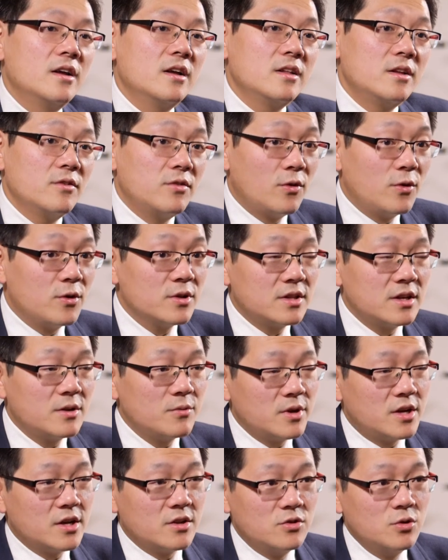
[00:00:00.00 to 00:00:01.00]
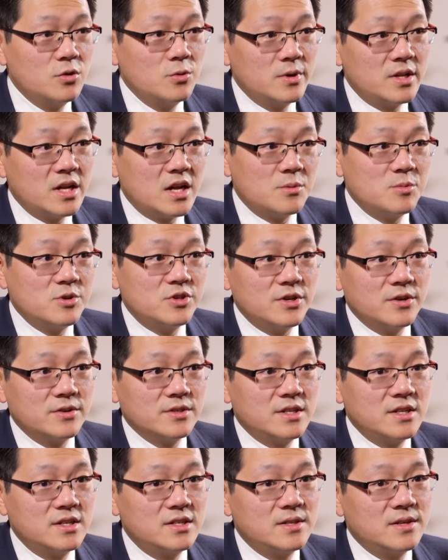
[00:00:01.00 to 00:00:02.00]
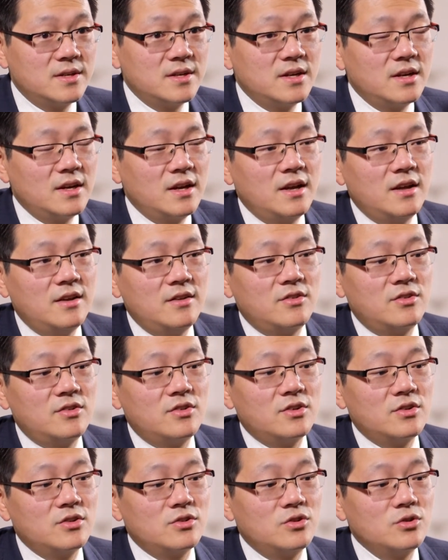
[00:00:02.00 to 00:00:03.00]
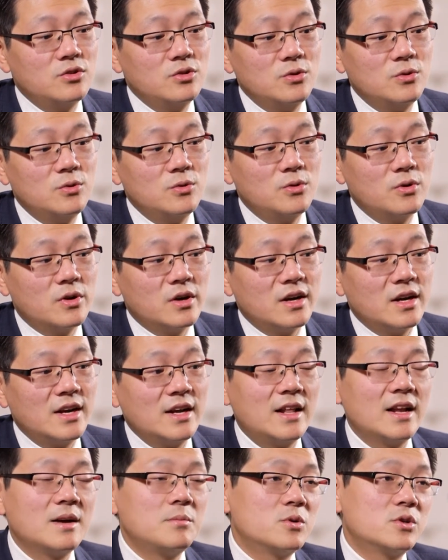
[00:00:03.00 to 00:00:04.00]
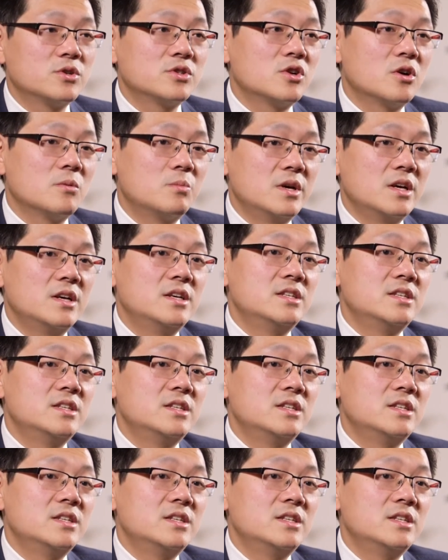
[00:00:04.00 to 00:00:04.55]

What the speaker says: The fourth thing we can do with endometriosis is to do a laparoscopic